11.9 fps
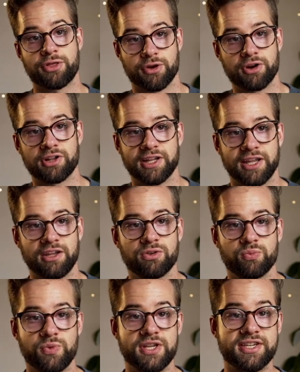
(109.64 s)
Thirdly,
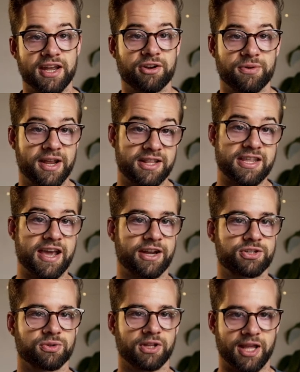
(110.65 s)
we generate the
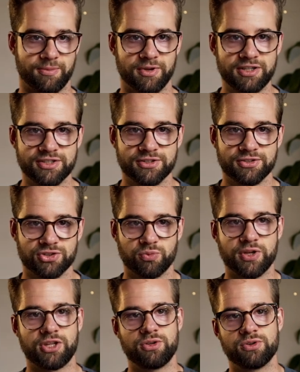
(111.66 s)
actual image. So
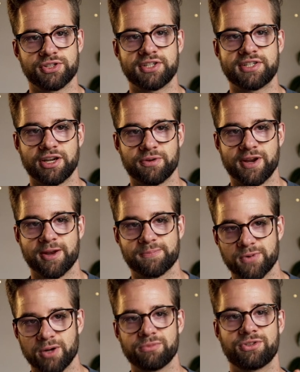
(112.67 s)
we use a
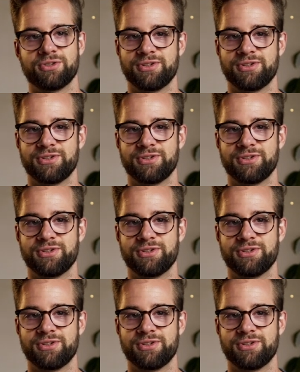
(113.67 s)
generated prompt to